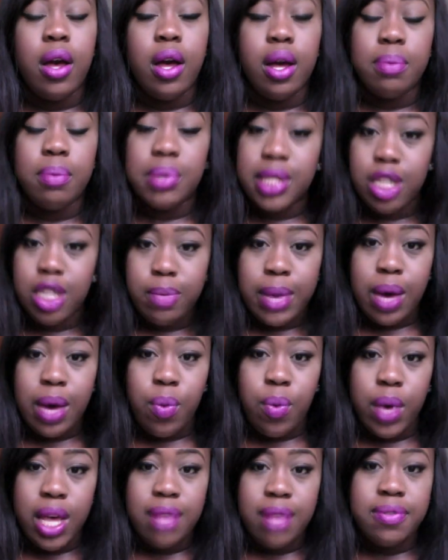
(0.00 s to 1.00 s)
seal my
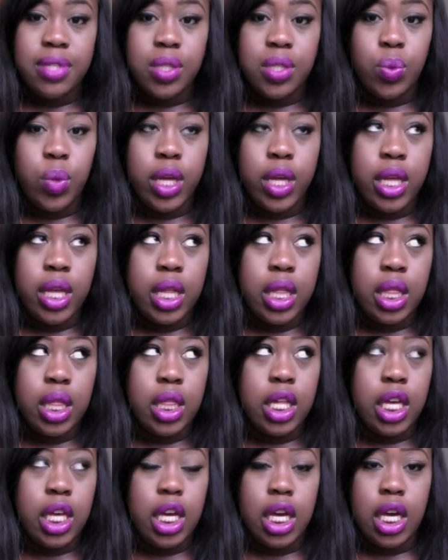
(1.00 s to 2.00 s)
wefts with
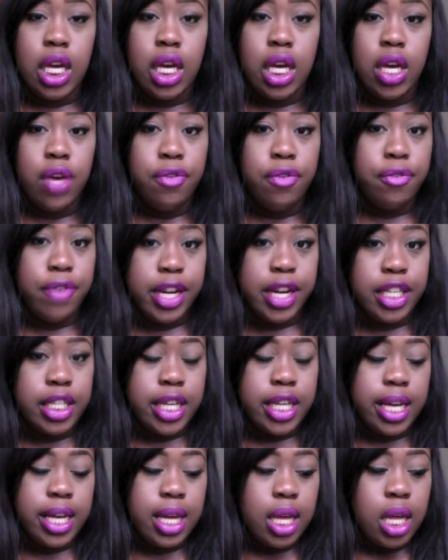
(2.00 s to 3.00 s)
the fray
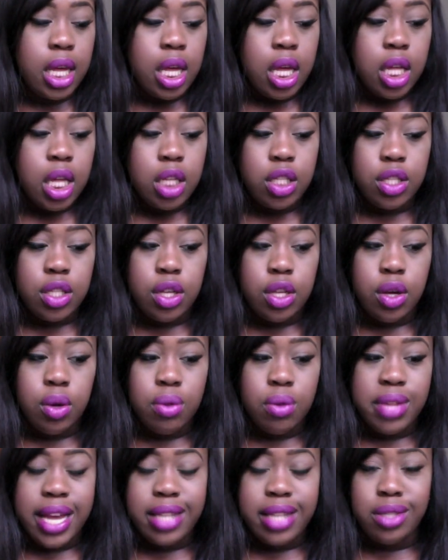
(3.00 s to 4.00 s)
check. So
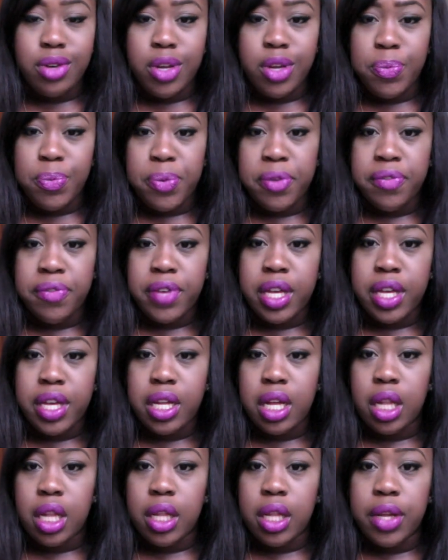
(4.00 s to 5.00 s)
that's going to prevent
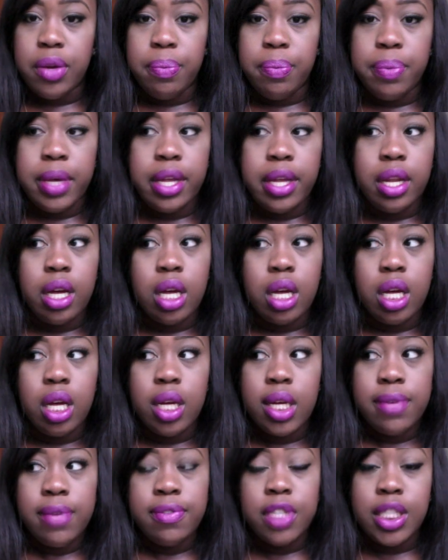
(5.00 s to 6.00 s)
a little bit
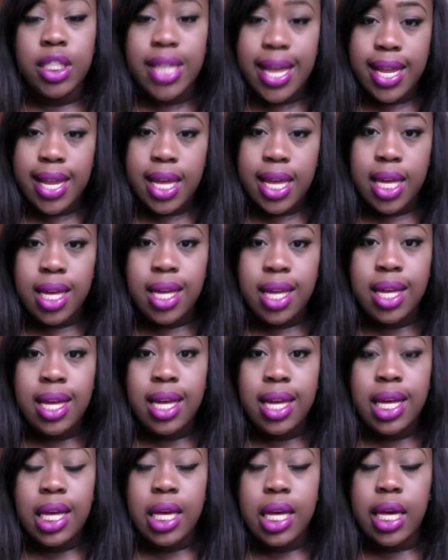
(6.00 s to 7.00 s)
of shedding
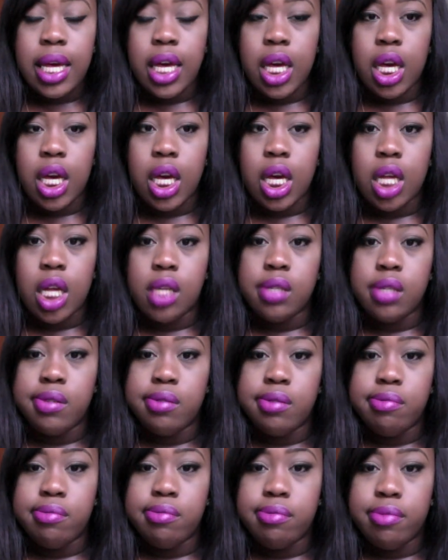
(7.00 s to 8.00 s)
and,
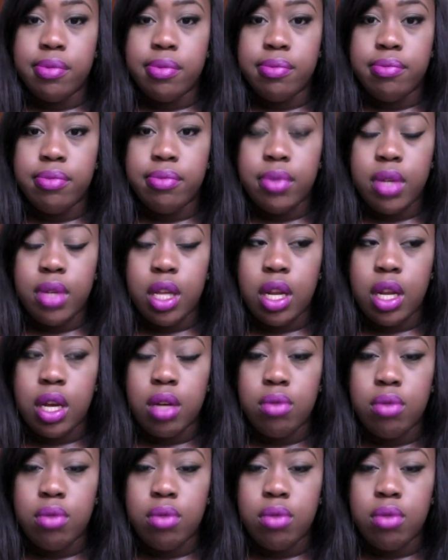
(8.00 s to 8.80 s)
you know,